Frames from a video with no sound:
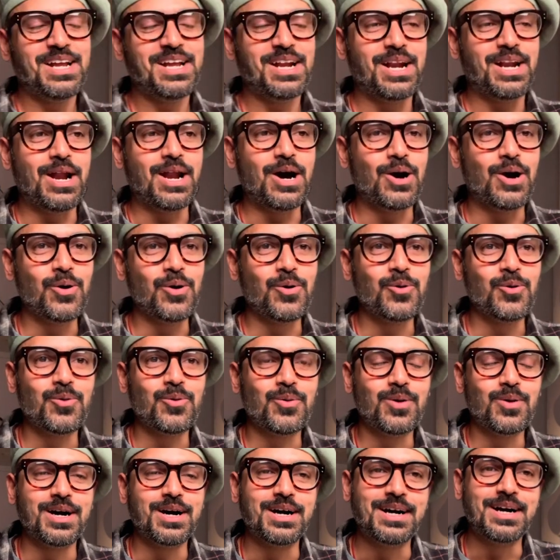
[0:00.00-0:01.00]

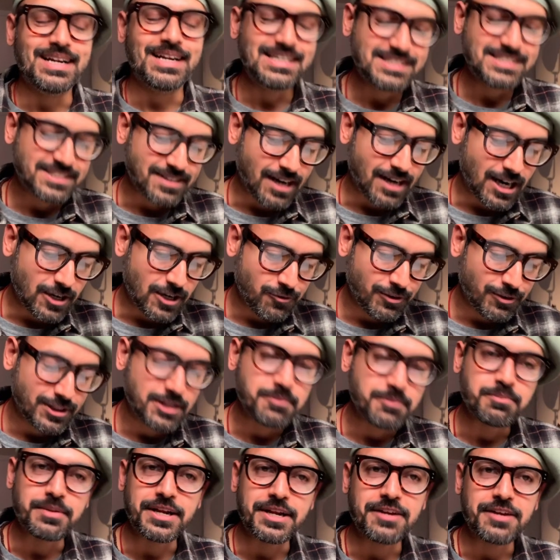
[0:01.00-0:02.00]
Now, let's start with the
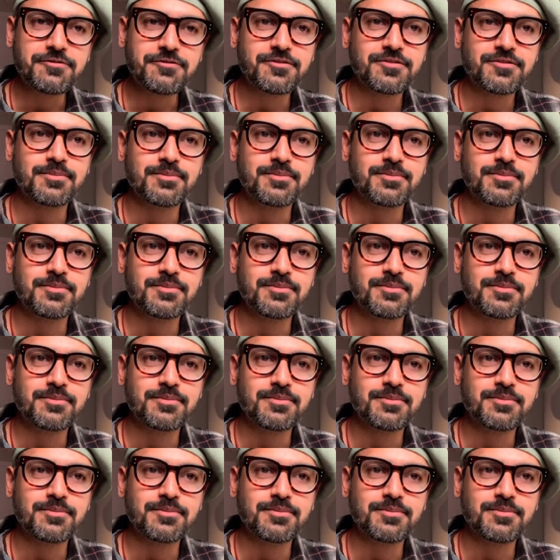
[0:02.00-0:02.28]
brief